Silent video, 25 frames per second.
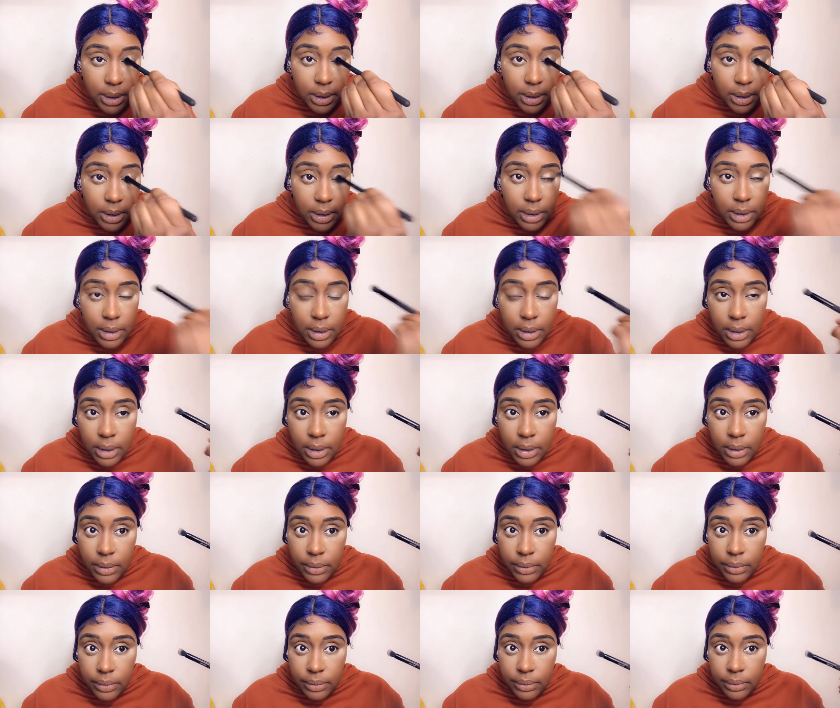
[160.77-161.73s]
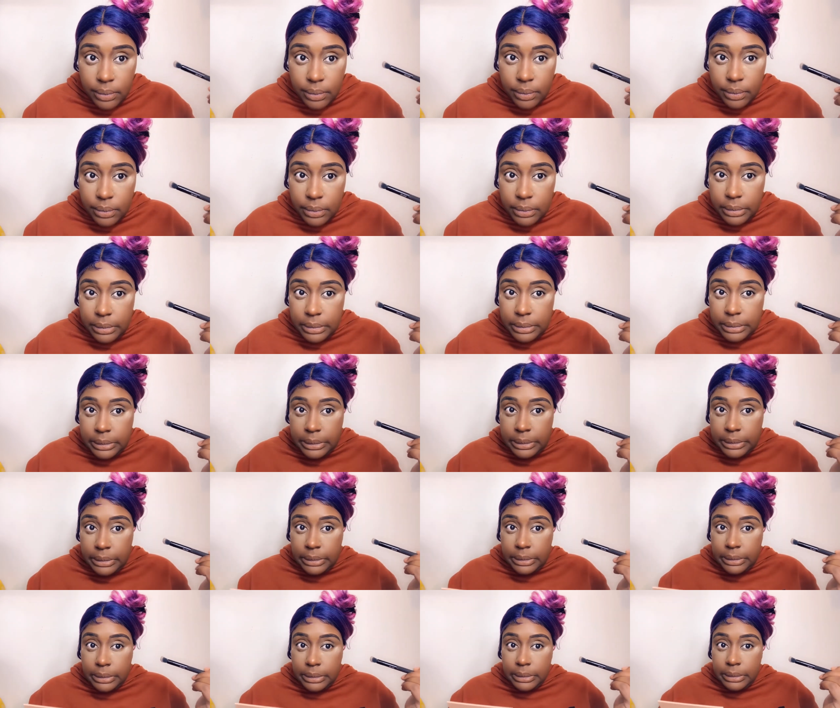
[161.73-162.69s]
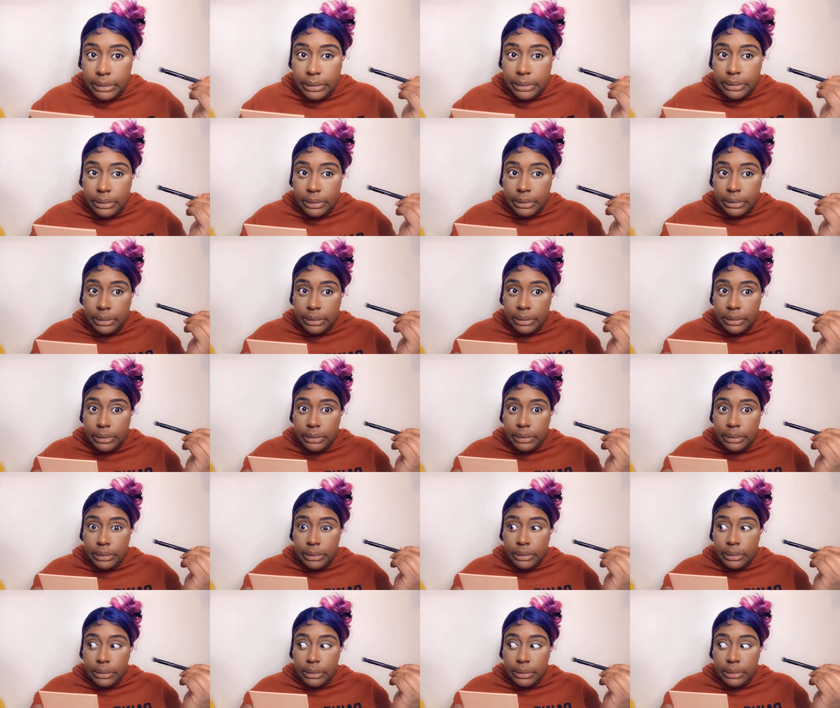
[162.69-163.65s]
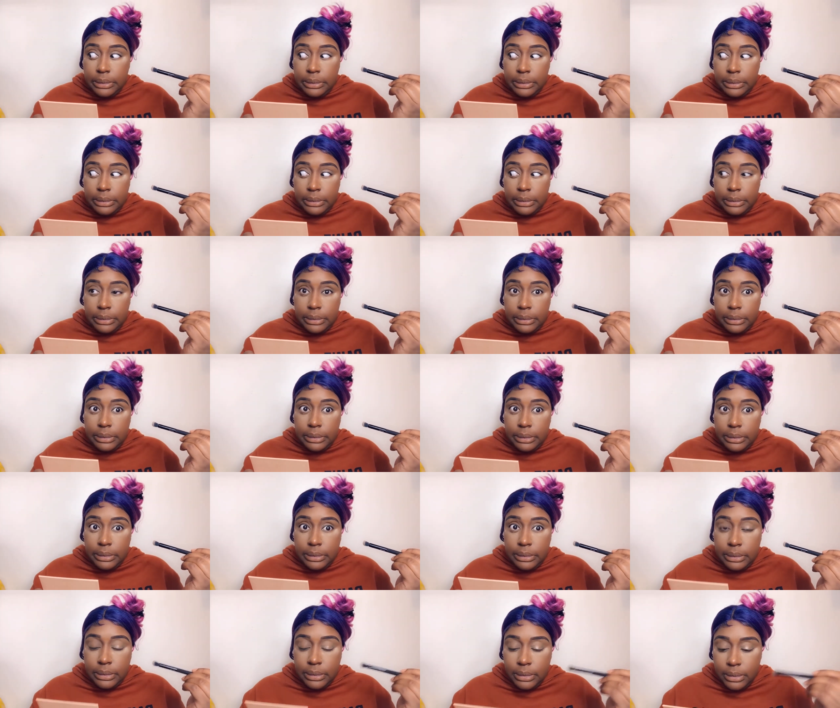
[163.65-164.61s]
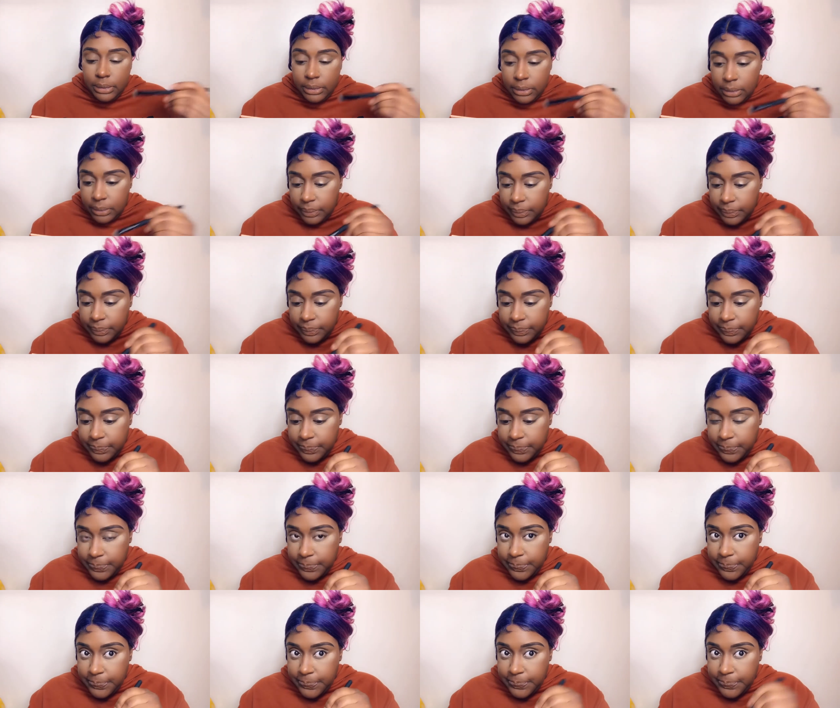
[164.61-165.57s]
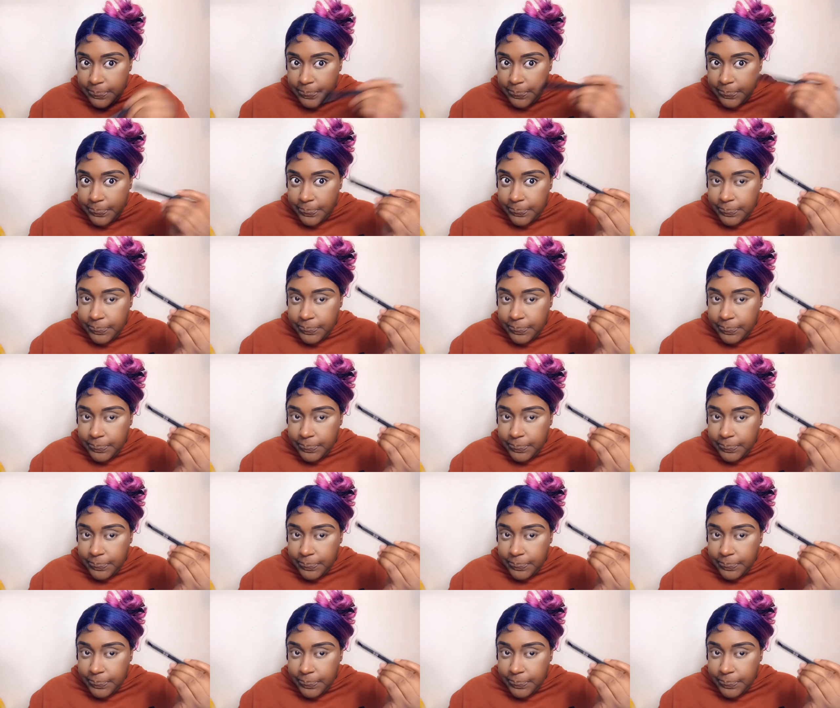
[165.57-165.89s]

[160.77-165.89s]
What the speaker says: Nothing is said.